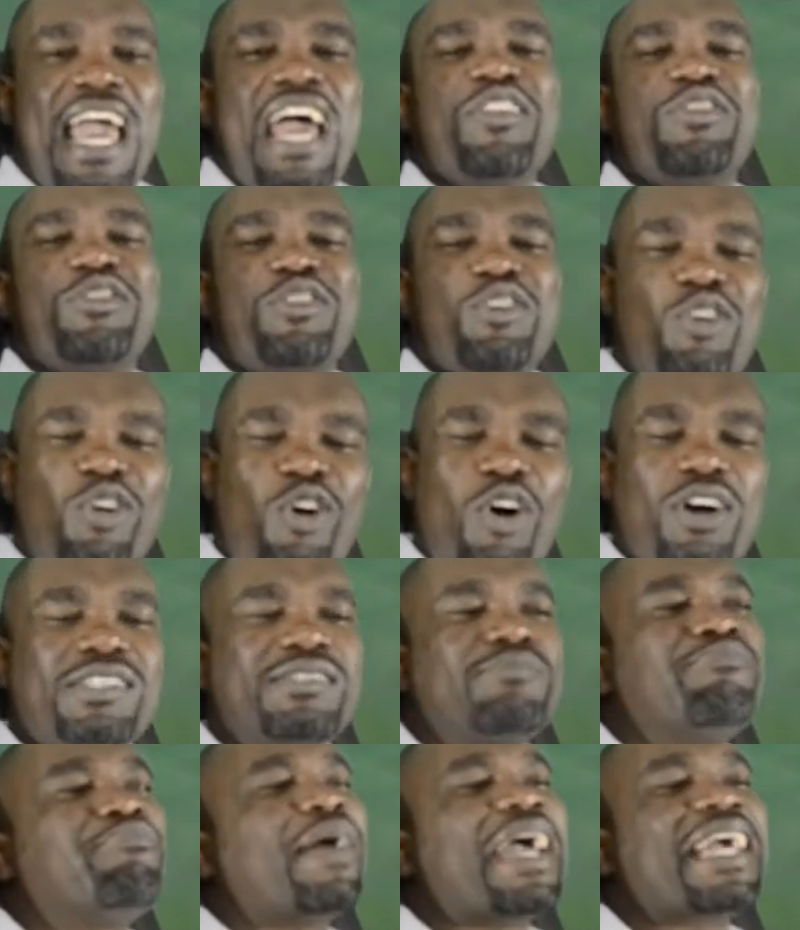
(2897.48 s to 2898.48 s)
And the
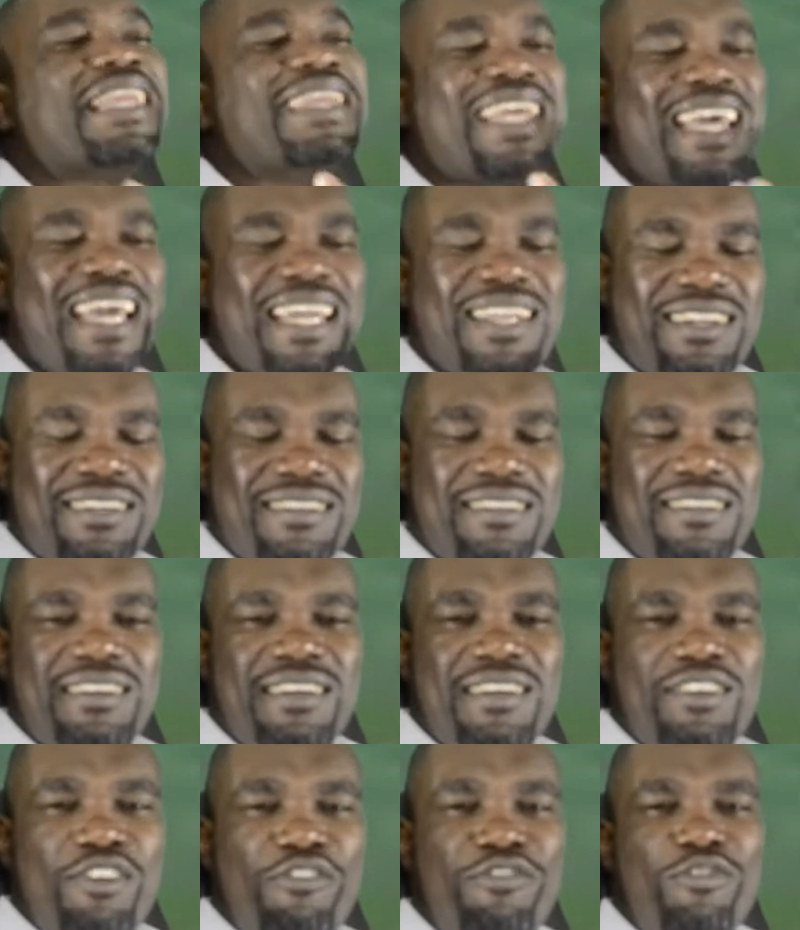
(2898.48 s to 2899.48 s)
courts back then,
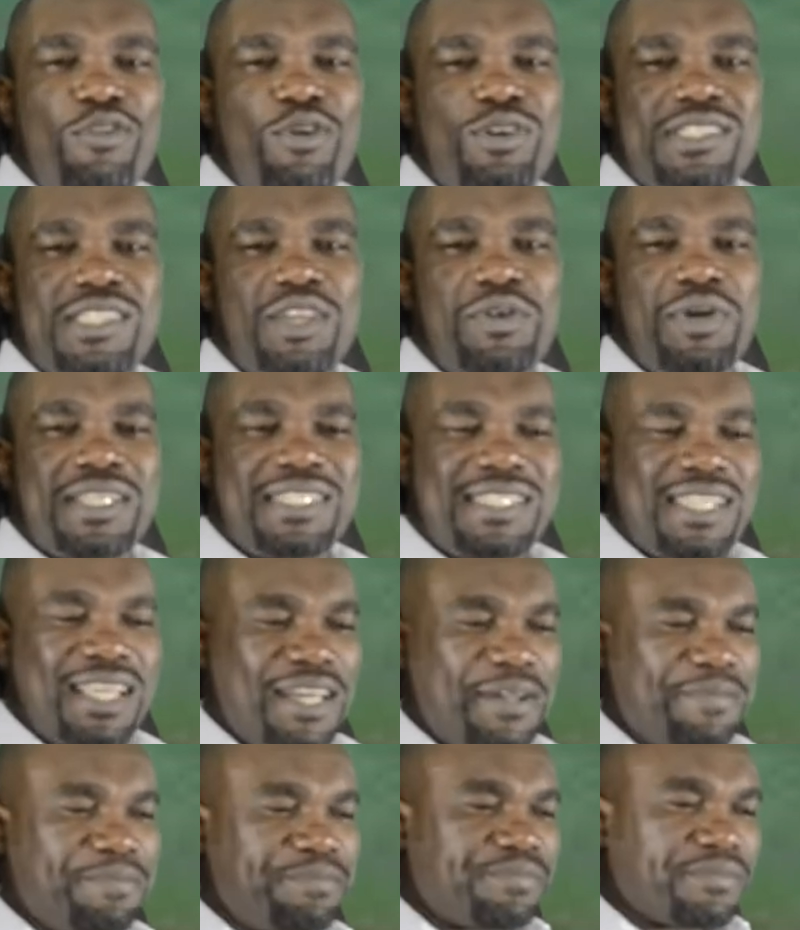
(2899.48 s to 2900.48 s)
of course, there was
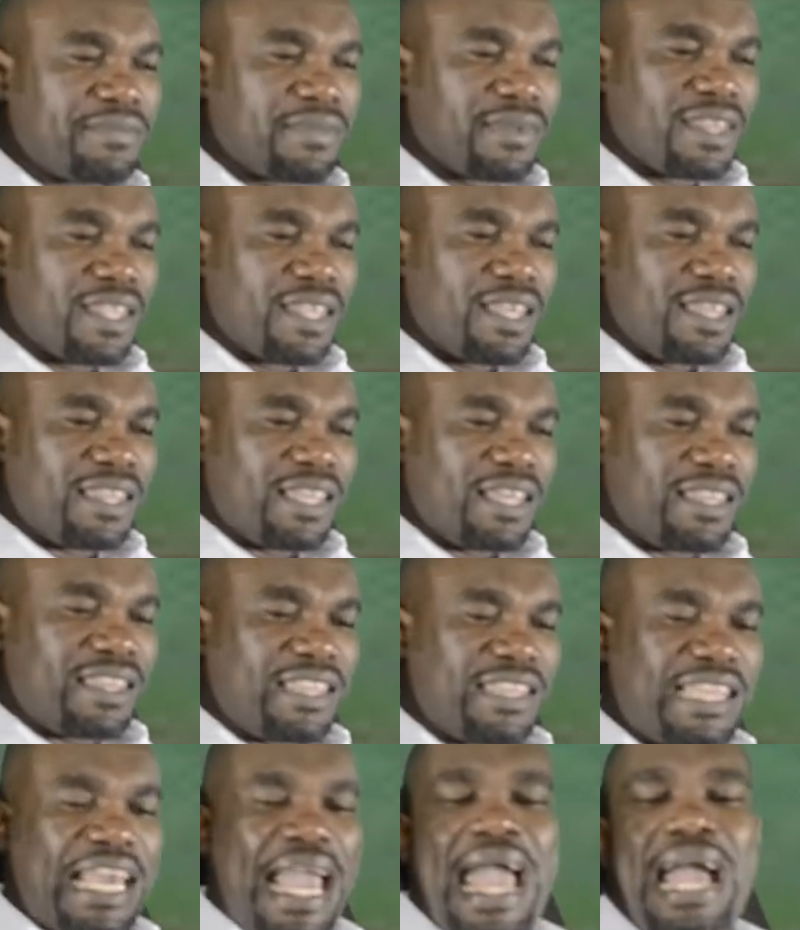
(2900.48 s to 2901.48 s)
the
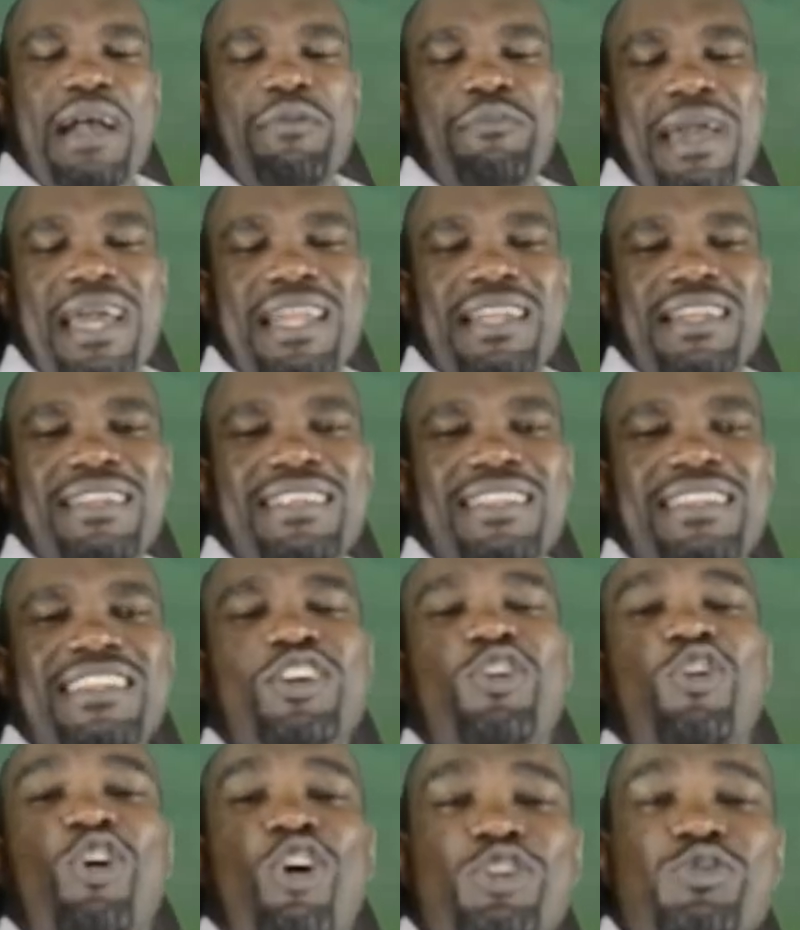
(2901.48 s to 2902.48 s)
hangman.
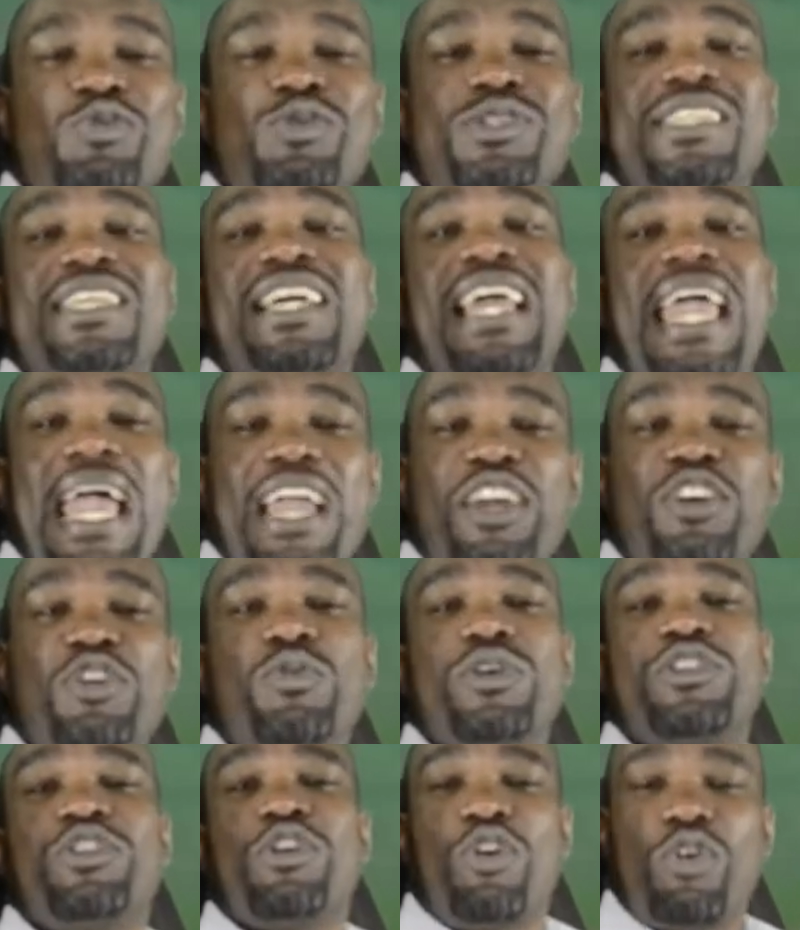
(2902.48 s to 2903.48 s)
The court will still hang
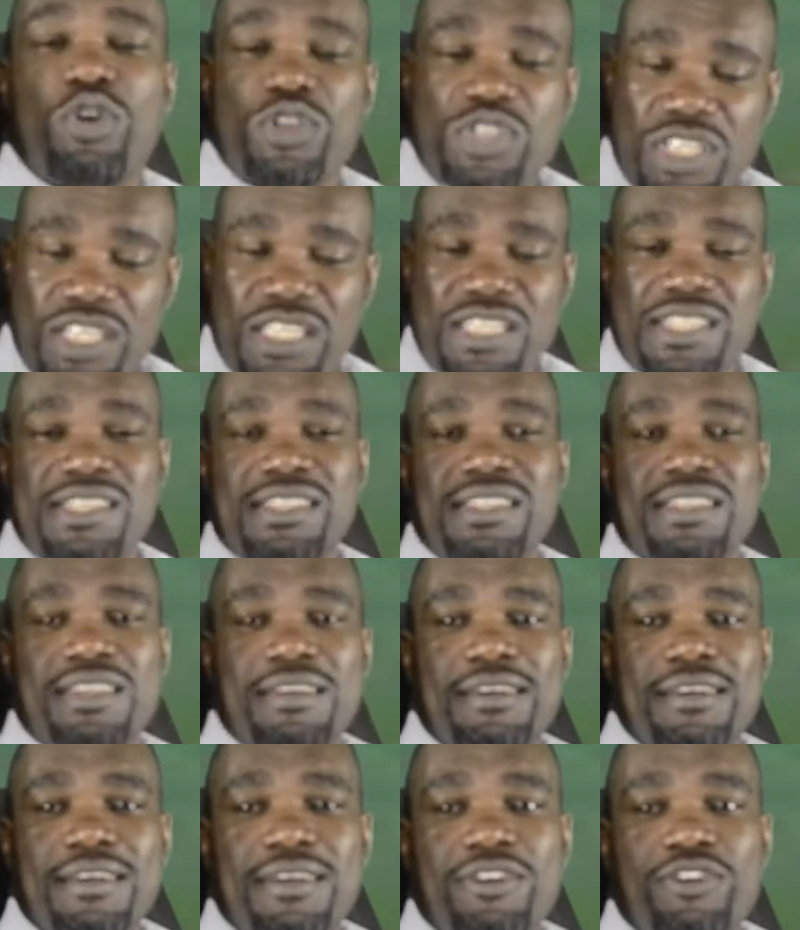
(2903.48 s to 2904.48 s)
you with your conscience.
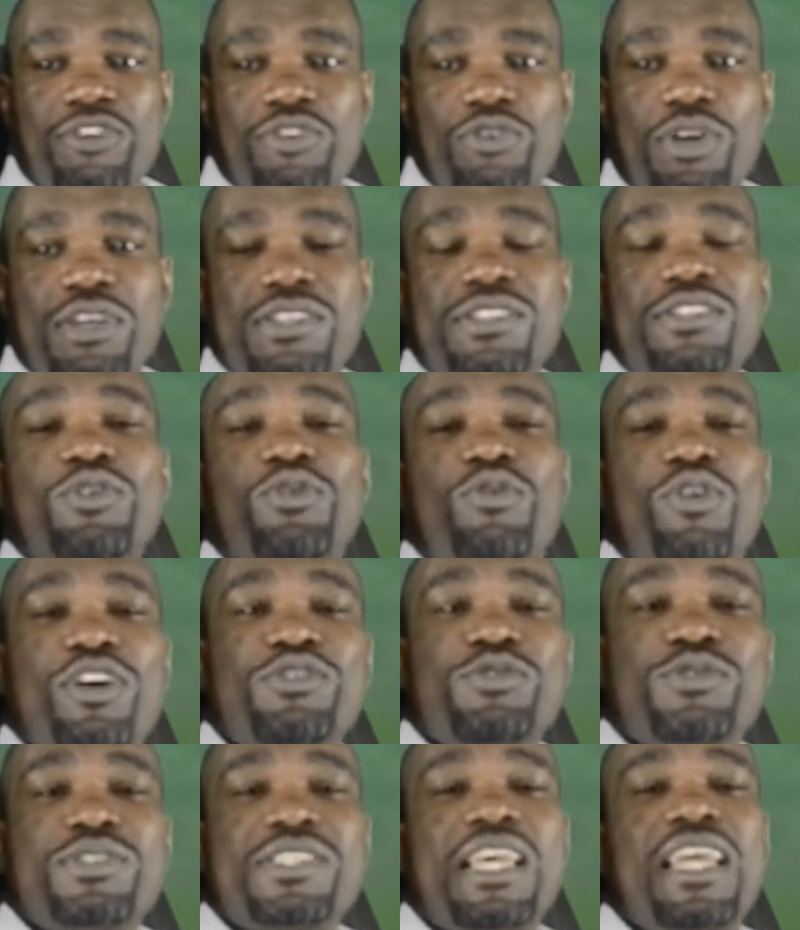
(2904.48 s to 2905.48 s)
You're still
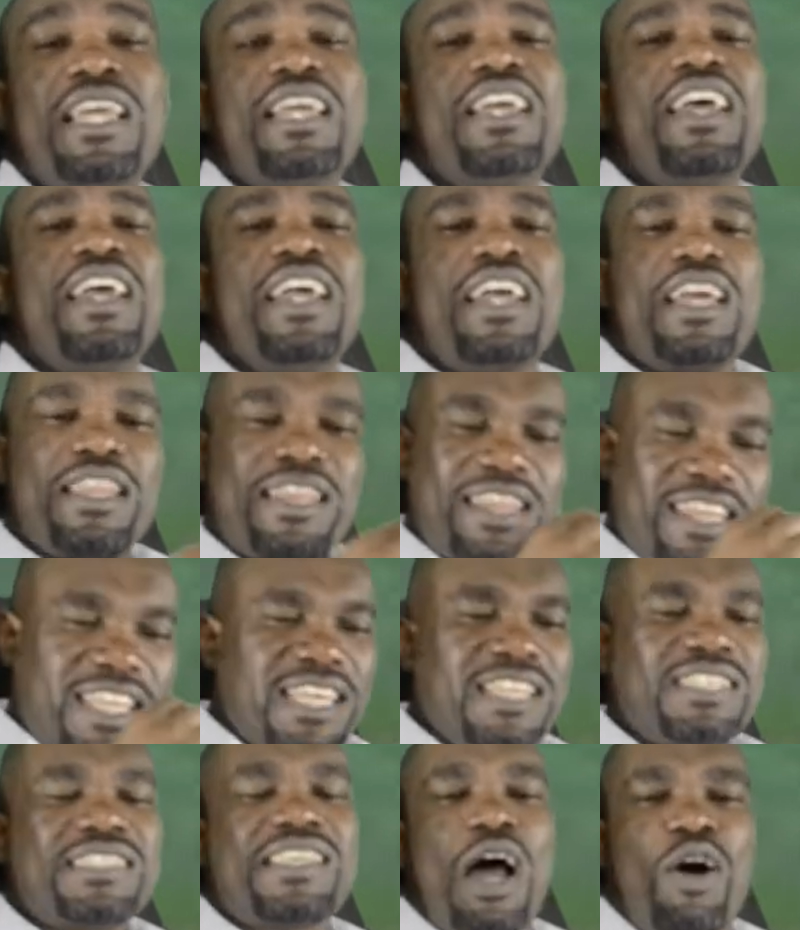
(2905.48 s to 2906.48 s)
going to say,
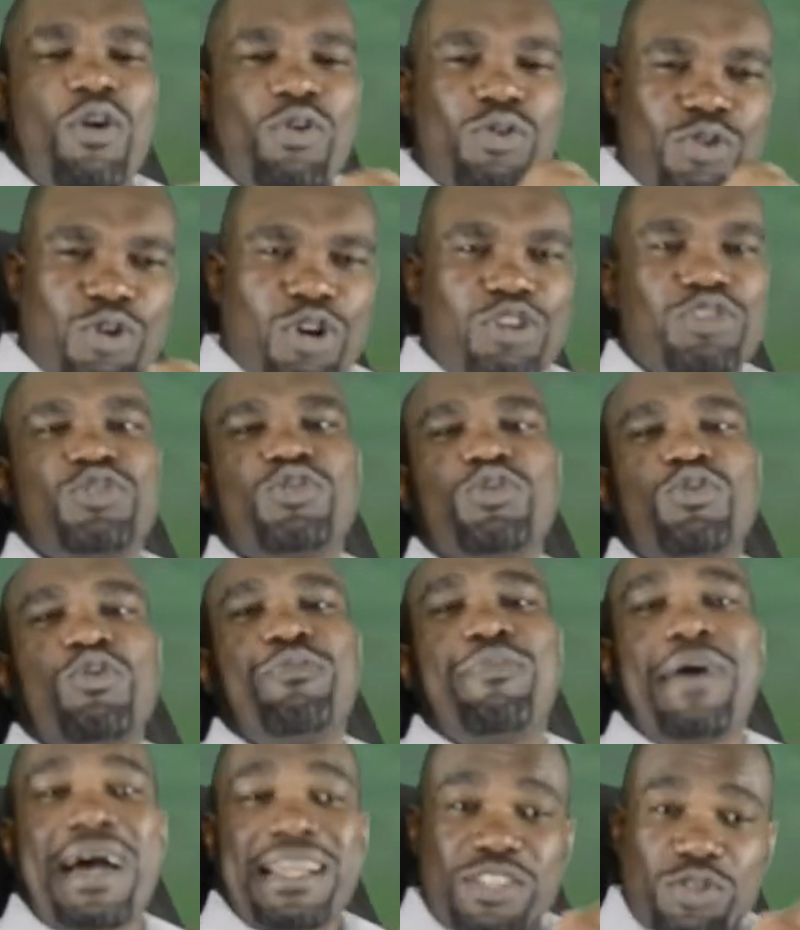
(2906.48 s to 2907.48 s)
this I will not
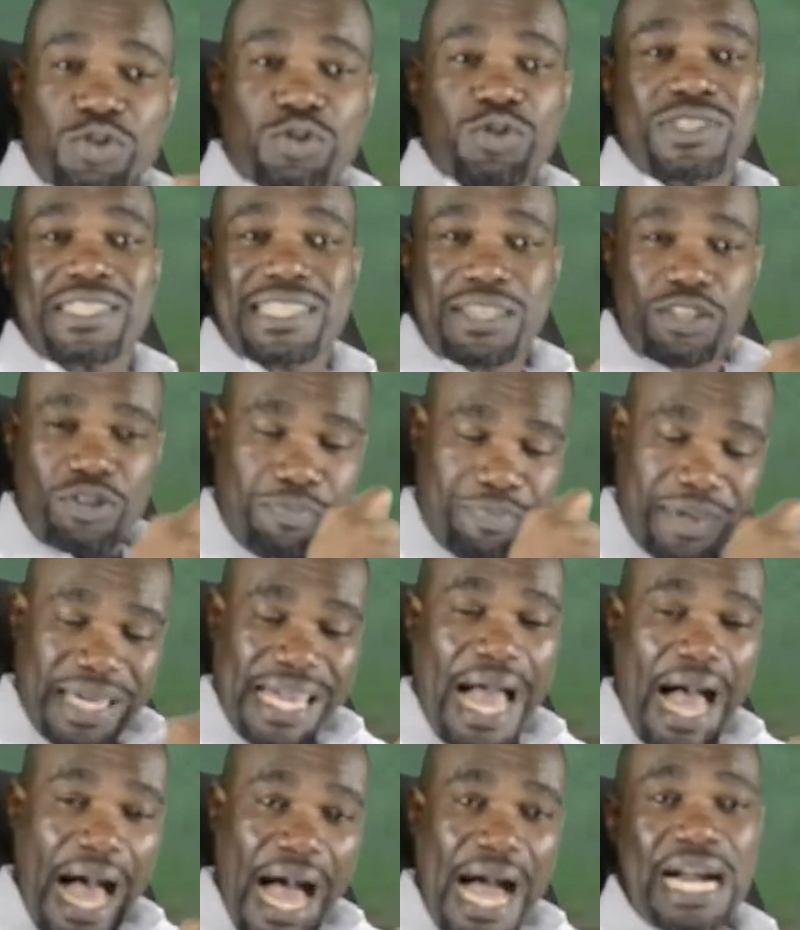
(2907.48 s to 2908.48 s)
do, but you will still
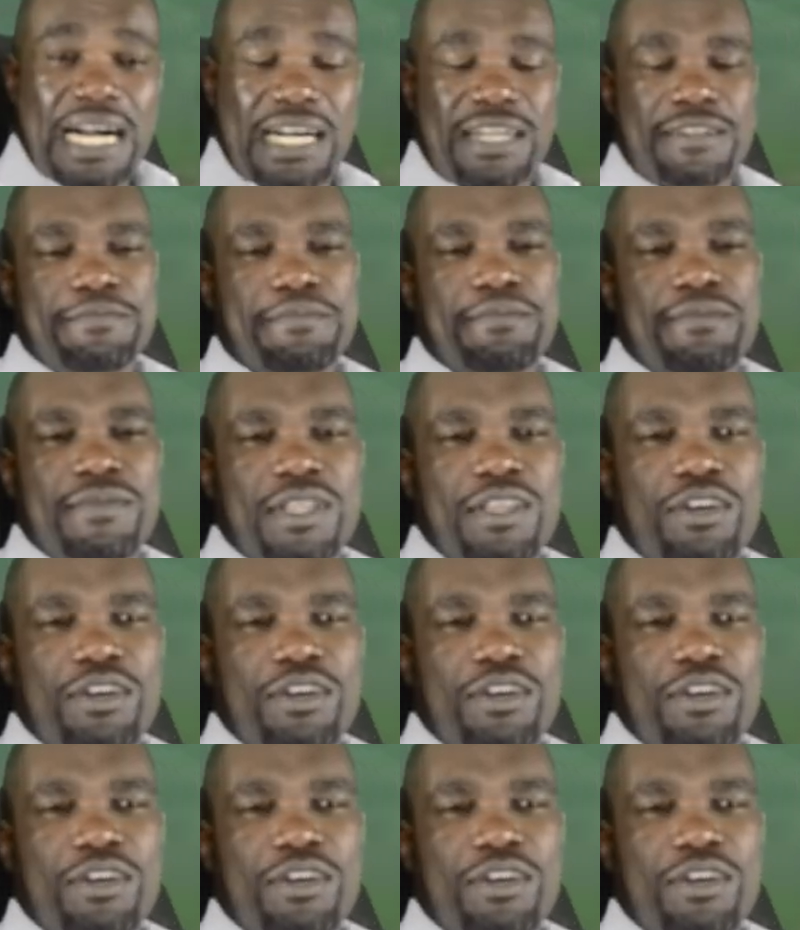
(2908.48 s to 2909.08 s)
be hung.